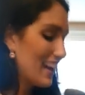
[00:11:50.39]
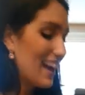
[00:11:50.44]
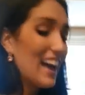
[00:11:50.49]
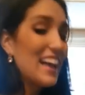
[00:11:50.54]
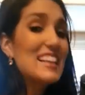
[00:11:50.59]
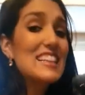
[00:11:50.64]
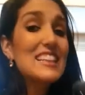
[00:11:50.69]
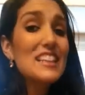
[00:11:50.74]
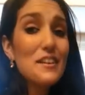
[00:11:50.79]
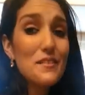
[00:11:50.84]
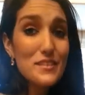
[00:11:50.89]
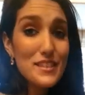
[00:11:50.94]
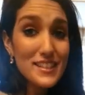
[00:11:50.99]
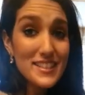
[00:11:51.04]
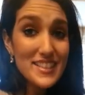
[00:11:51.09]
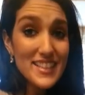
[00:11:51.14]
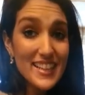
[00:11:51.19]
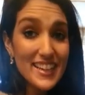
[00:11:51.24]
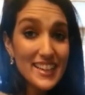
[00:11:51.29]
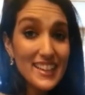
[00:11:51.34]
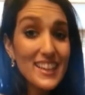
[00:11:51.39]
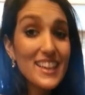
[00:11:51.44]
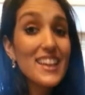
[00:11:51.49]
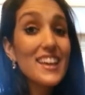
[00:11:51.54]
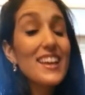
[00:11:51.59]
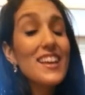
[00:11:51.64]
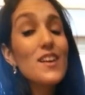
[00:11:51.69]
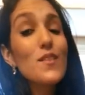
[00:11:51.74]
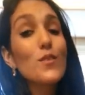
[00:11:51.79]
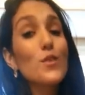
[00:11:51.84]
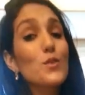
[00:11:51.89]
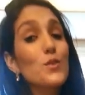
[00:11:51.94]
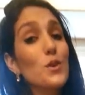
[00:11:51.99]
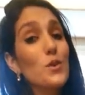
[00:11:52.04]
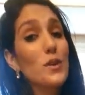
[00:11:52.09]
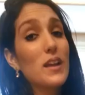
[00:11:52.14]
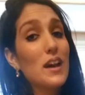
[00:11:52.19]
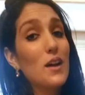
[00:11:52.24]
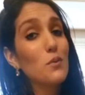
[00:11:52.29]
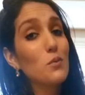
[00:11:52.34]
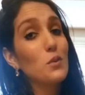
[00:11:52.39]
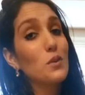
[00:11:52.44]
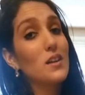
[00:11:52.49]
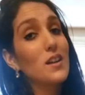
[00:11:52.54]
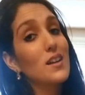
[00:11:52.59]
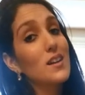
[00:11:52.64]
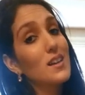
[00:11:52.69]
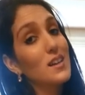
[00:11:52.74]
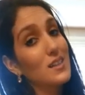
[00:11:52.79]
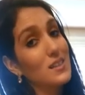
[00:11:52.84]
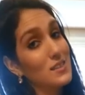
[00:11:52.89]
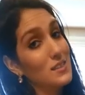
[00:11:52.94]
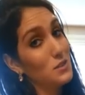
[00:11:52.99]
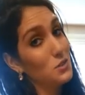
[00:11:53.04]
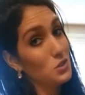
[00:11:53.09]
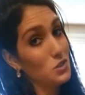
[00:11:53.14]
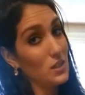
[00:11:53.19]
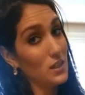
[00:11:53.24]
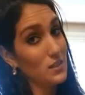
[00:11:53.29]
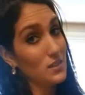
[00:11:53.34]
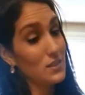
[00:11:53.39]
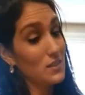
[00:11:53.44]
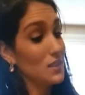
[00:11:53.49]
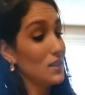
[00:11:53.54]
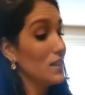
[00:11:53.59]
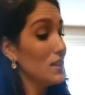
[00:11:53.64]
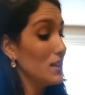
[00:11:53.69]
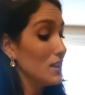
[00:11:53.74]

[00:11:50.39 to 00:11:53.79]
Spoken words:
I love this thing. If you don't have one, I highly suggest.